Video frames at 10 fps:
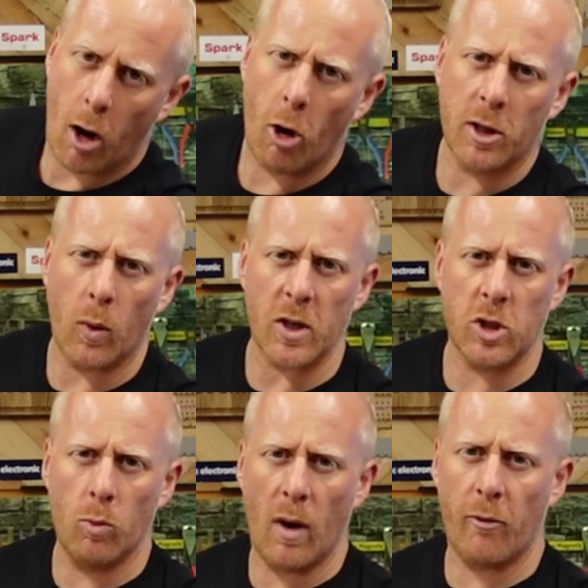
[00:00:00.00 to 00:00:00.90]
I'd
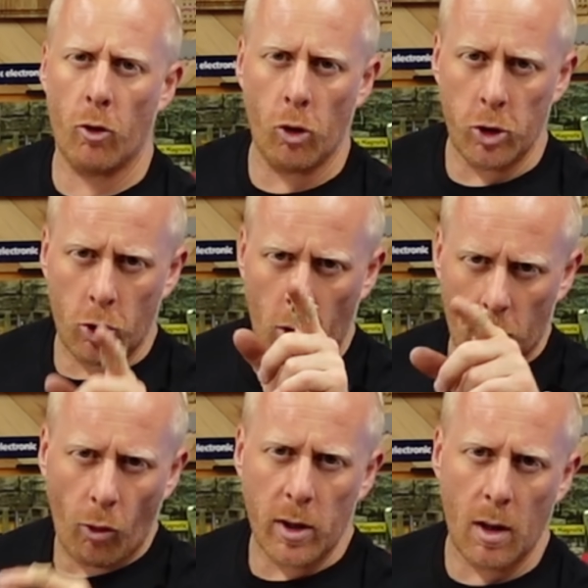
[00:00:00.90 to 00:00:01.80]
question whether or not you got the
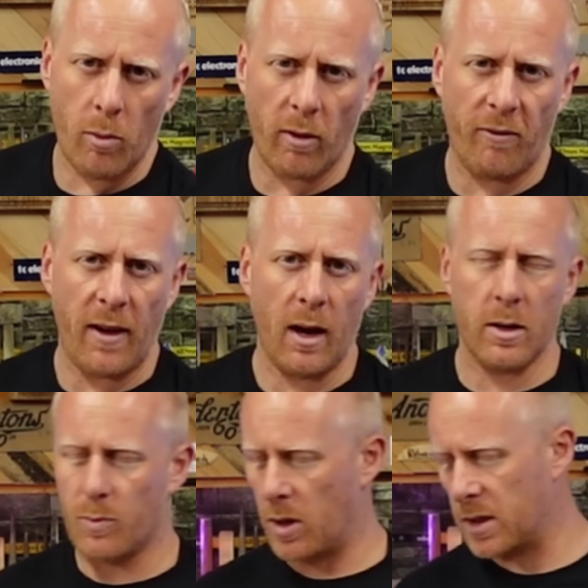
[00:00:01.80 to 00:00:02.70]
right number of
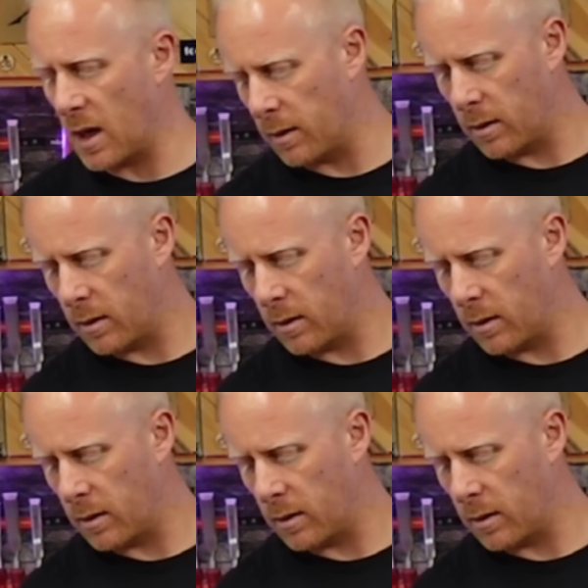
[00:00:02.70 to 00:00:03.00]
fingers, my son.